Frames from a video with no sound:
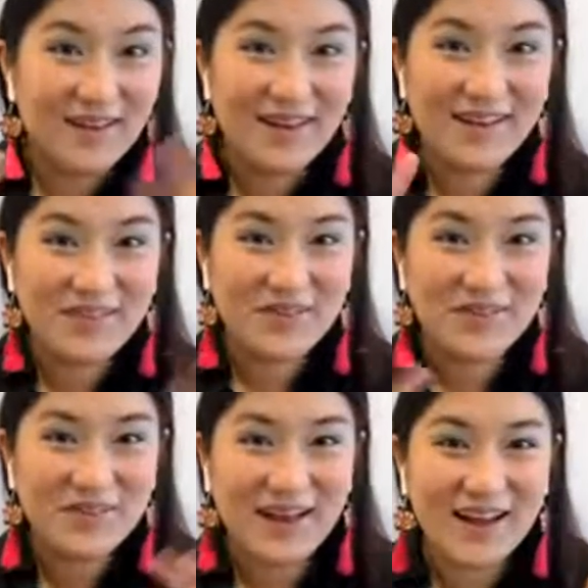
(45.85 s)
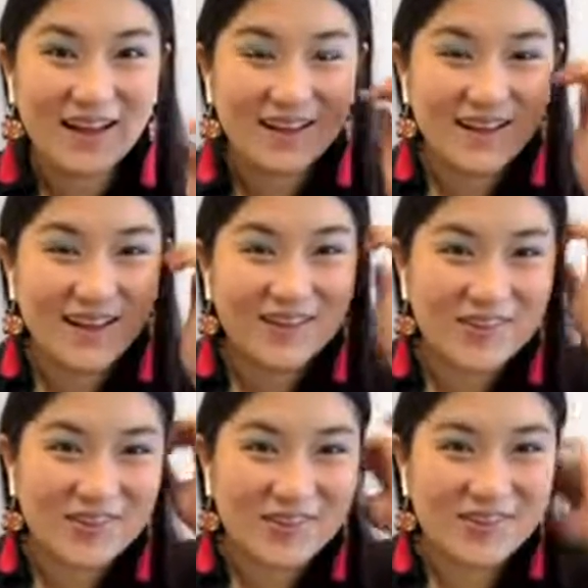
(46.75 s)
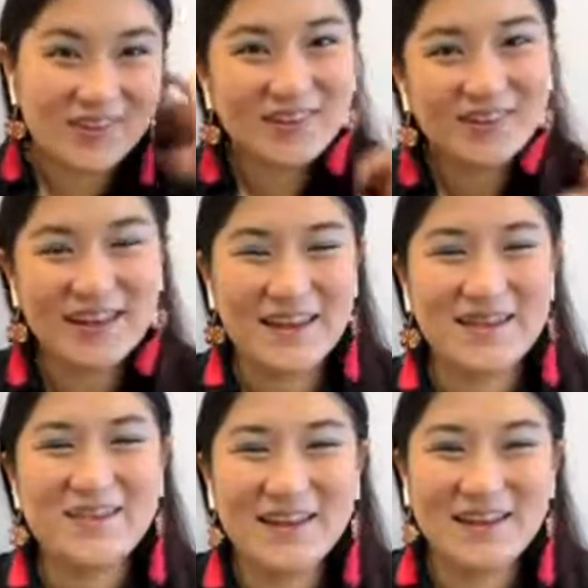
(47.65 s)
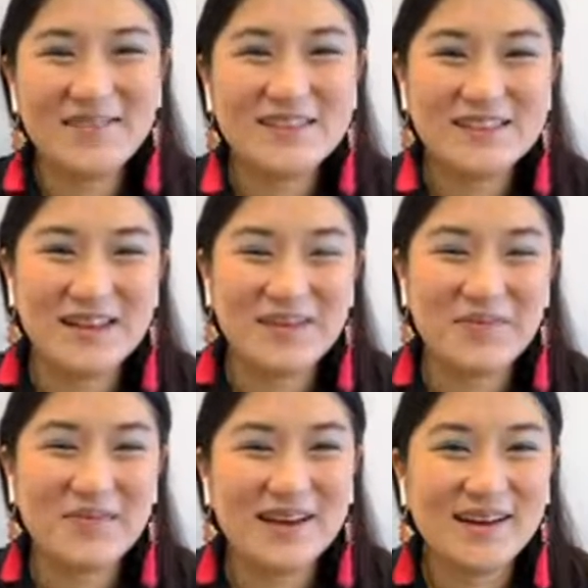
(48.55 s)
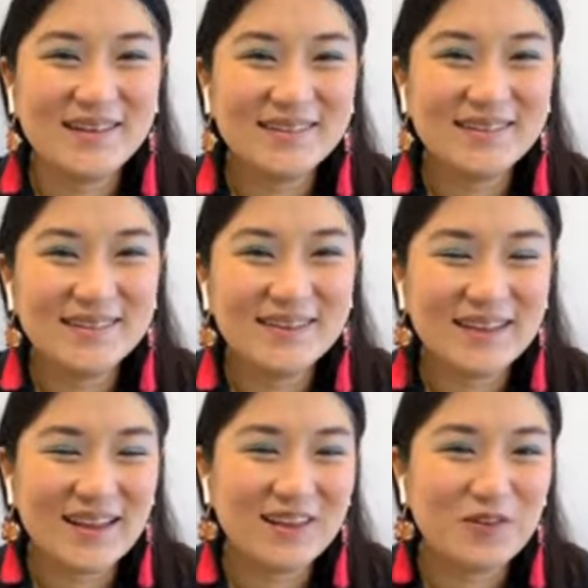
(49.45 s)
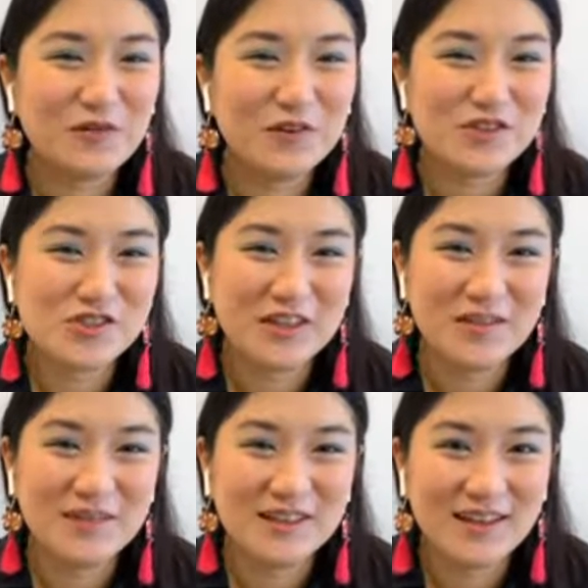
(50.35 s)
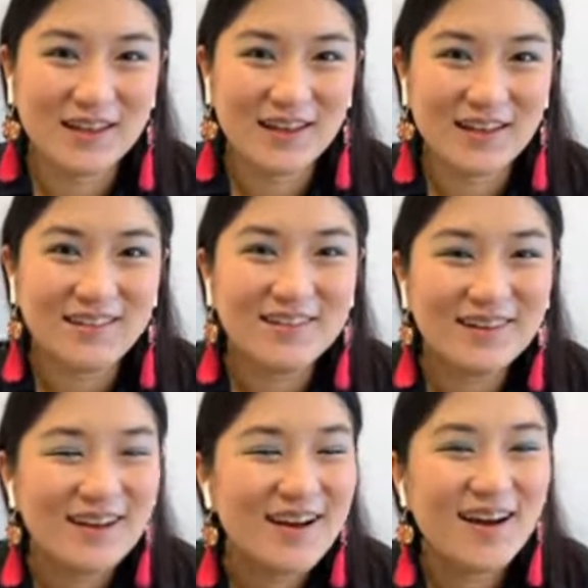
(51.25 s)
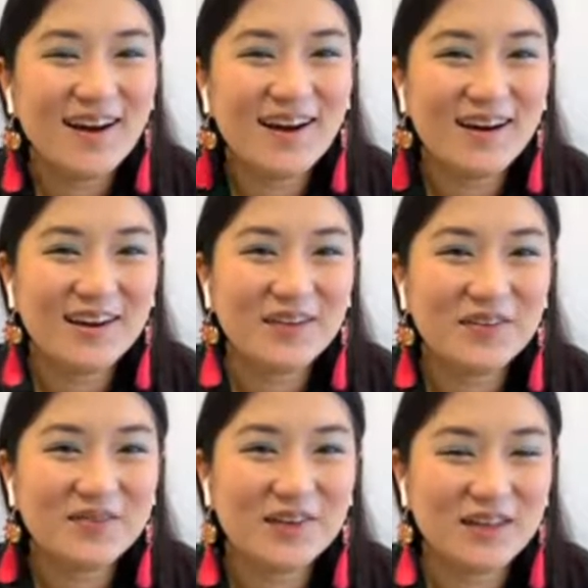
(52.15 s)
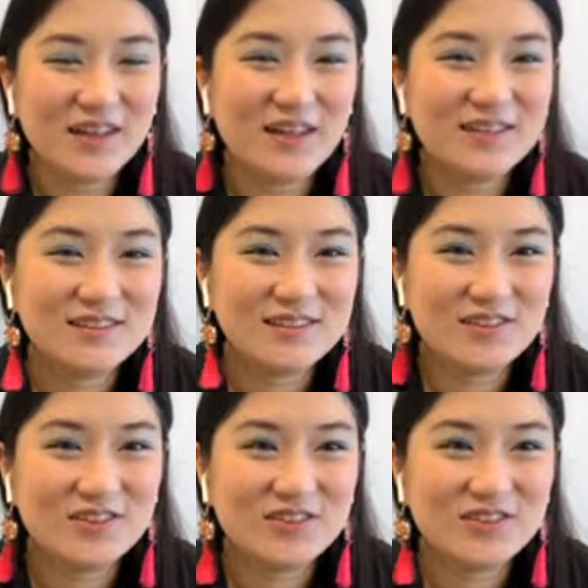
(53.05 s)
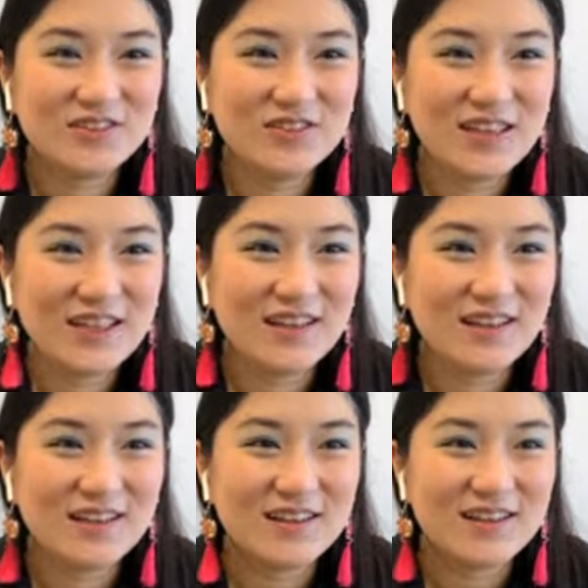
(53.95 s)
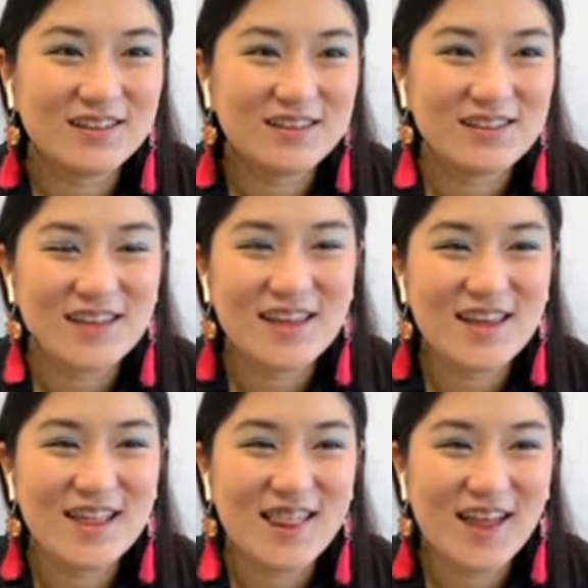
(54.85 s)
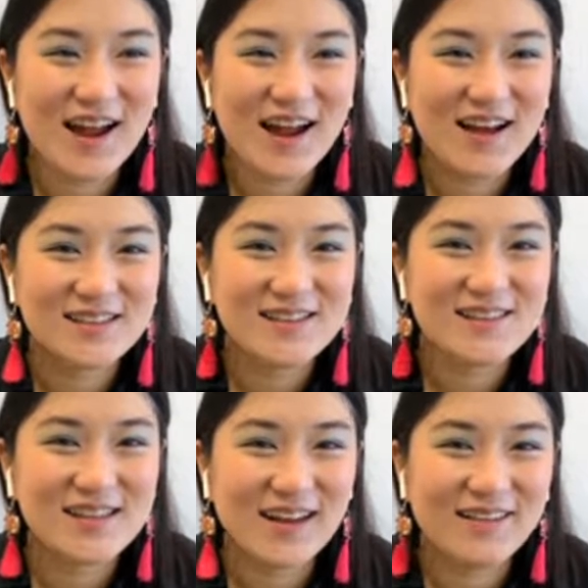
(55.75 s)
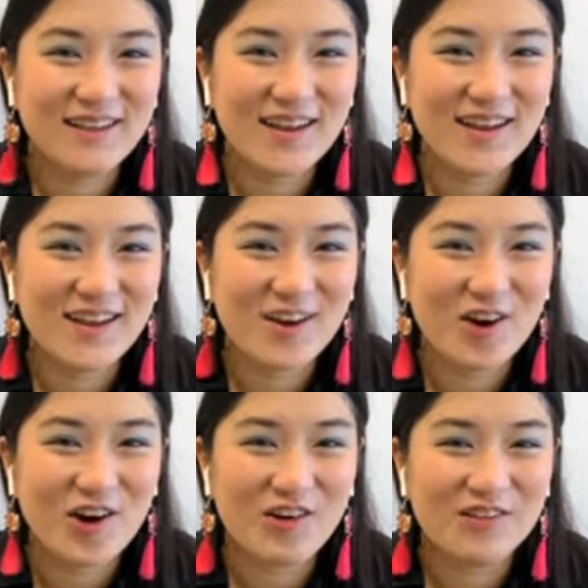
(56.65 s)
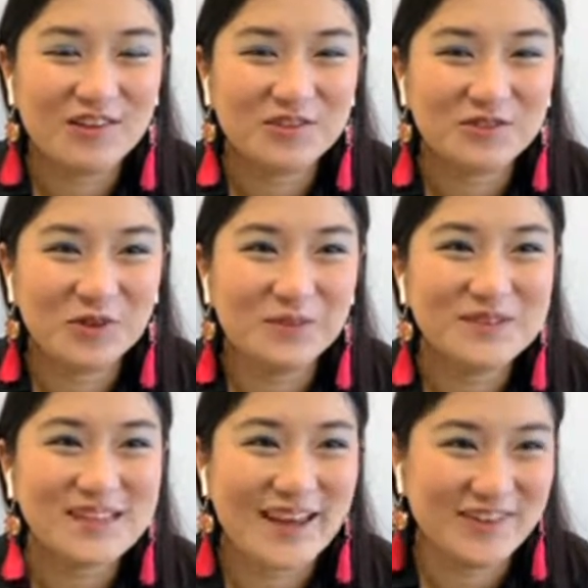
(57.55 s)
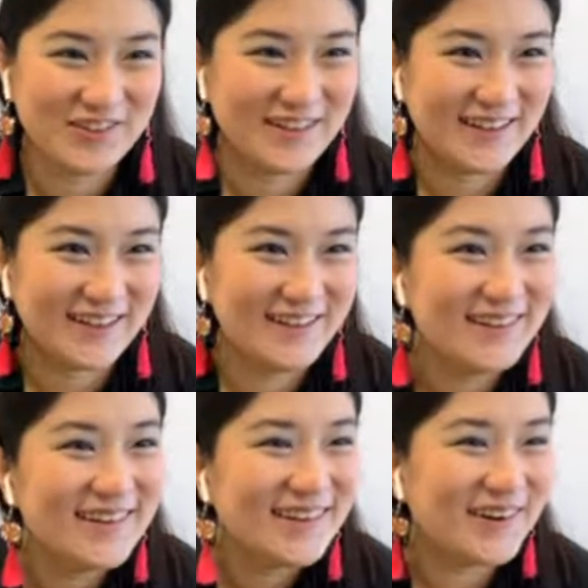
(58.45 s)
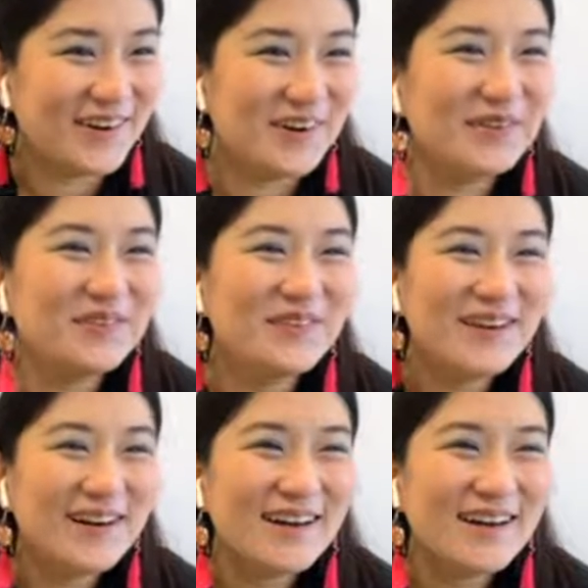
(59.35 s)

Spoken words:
Hi everyone. Hello. Okay, my name is Annabelle. Okay, thank you for joining me again. Okay, so today is the last Sunday of, oh no, Saturday of